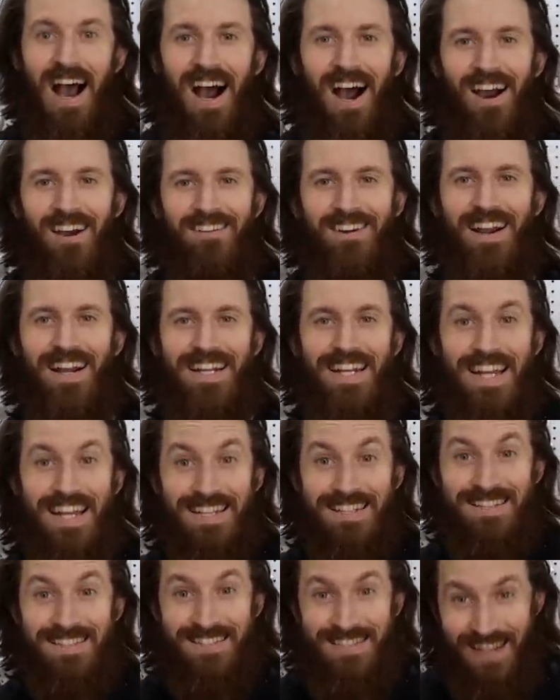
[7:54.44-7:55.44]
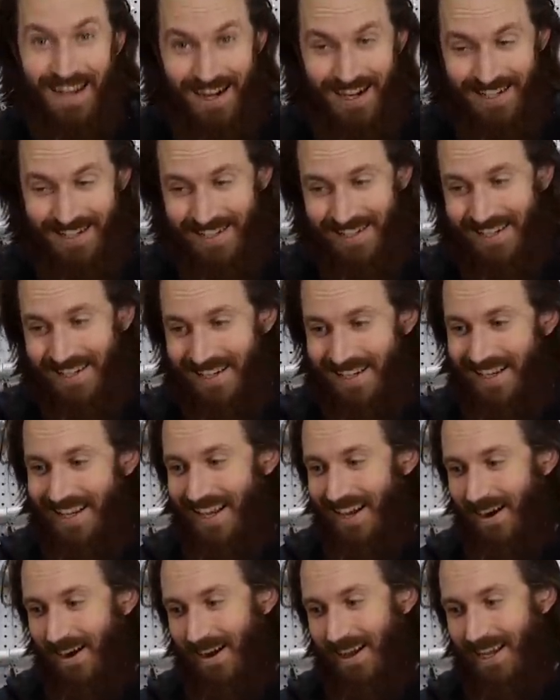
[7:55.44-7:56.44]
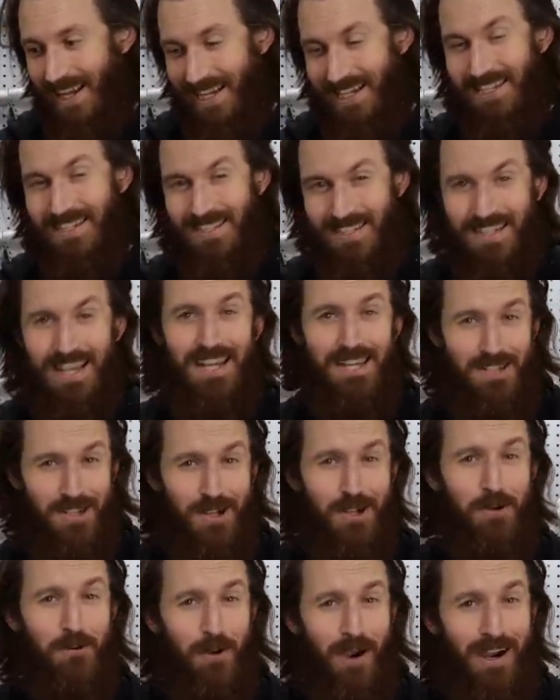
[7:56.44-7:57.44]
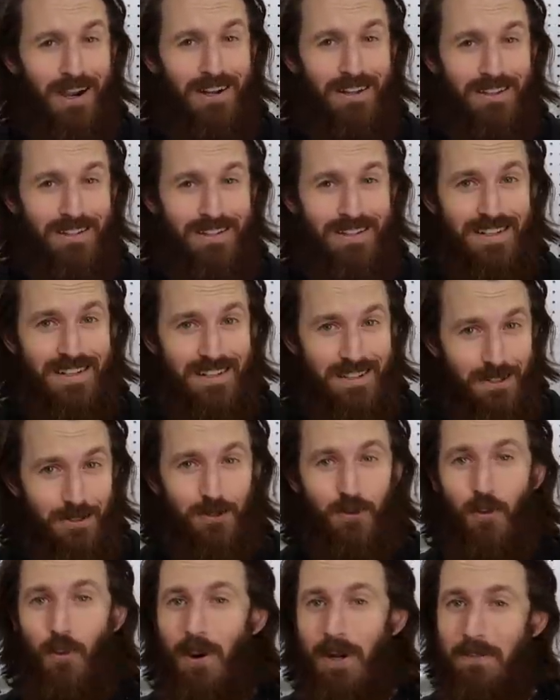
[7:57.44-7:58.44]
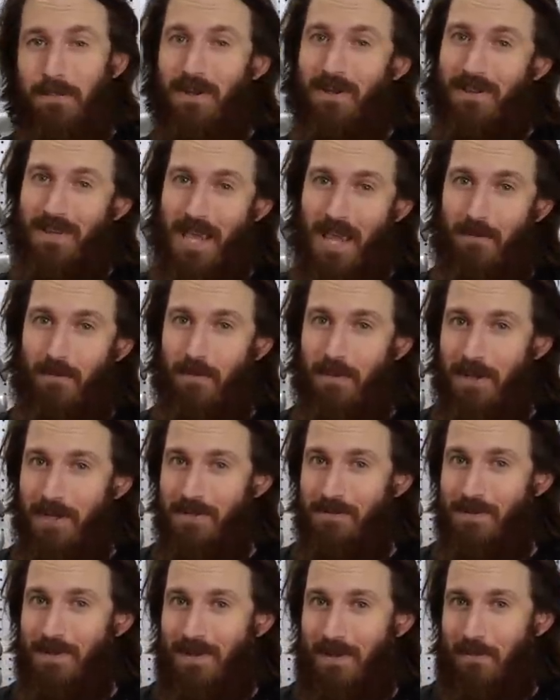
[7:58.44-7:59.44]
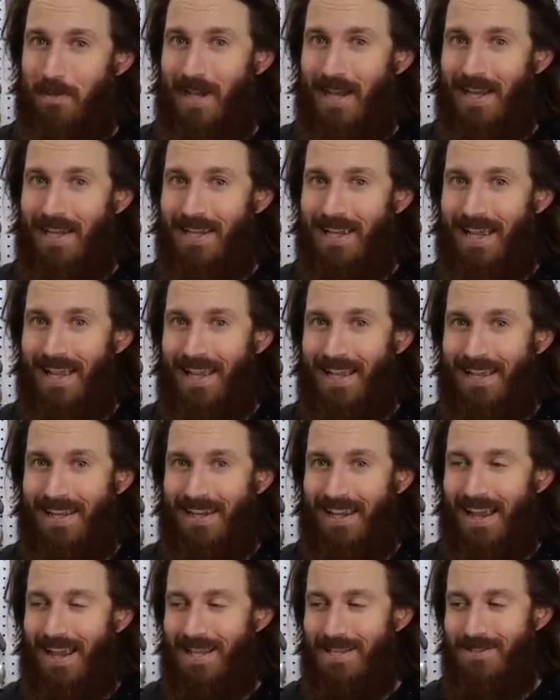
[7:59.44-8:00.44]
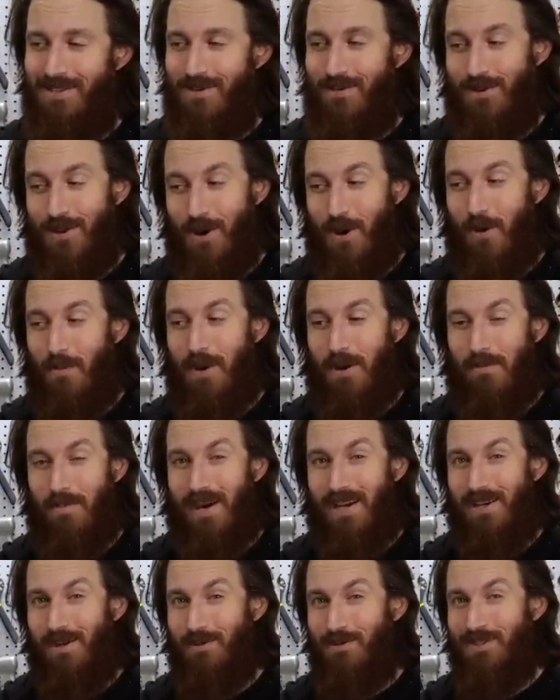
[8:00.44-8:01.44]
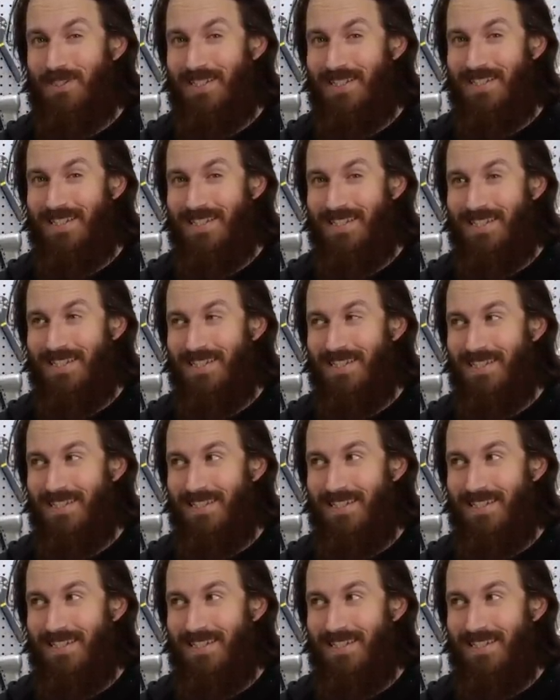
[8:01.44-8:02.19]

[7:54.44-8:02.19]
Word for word: all right, it's done. It took a while. There was quite a bit of cable management in the back, and as you know about my OCD,